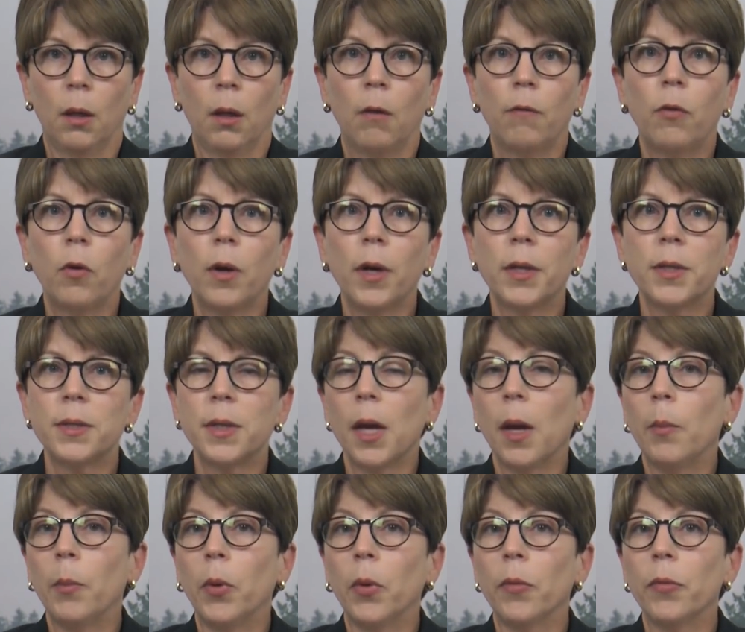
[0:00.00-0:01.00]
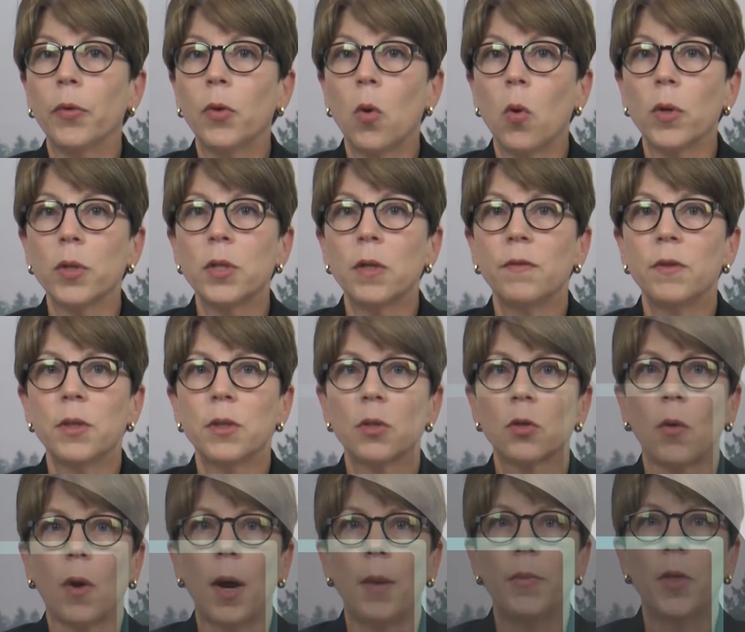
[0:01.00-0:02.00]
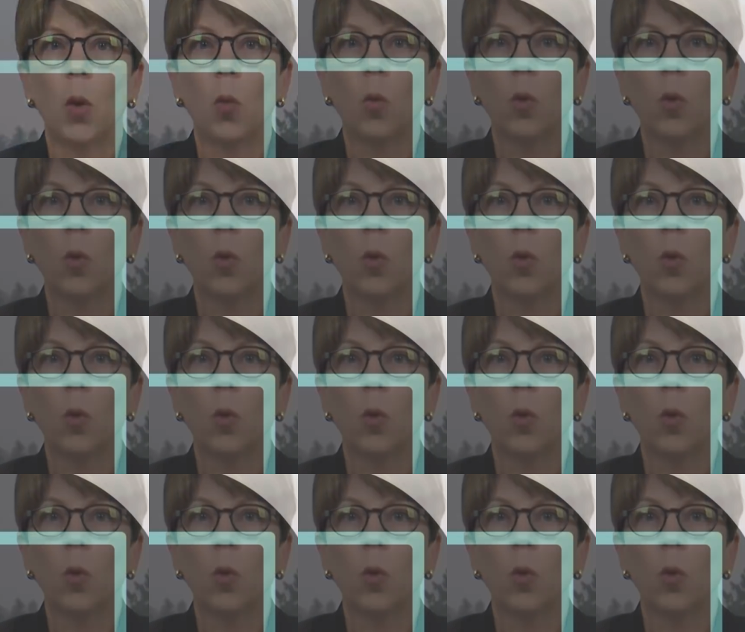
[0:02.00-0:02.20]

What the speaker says: For example, the courts have described that